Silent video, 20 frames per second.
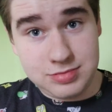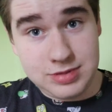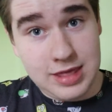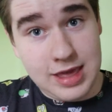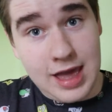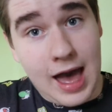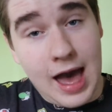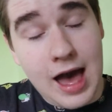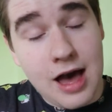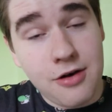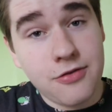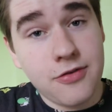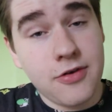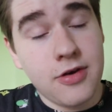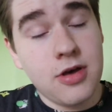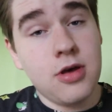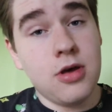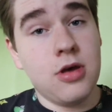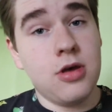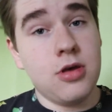they have,
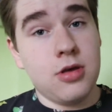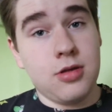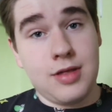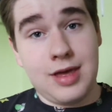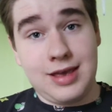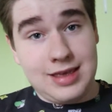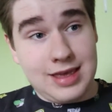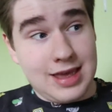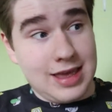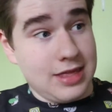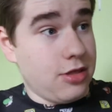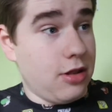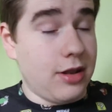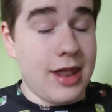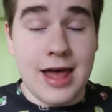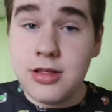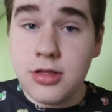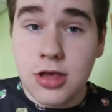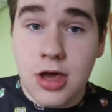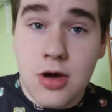like in the
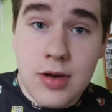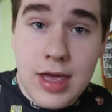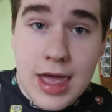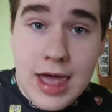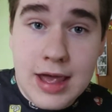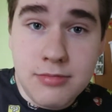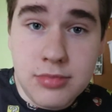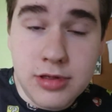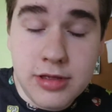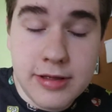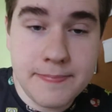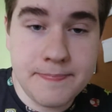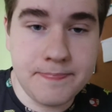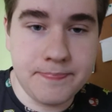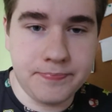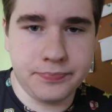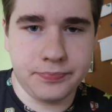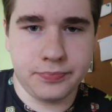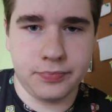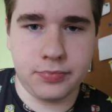Let's Go games.
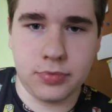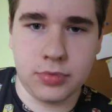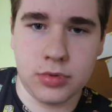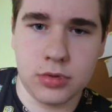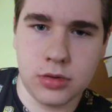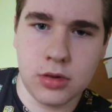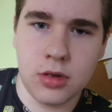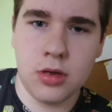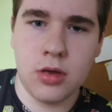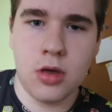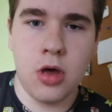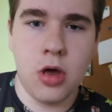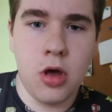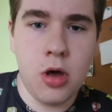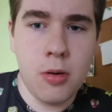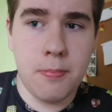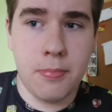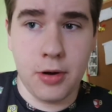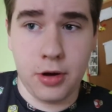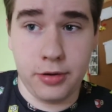
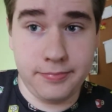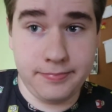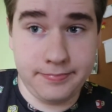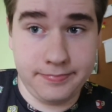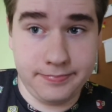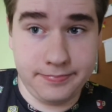But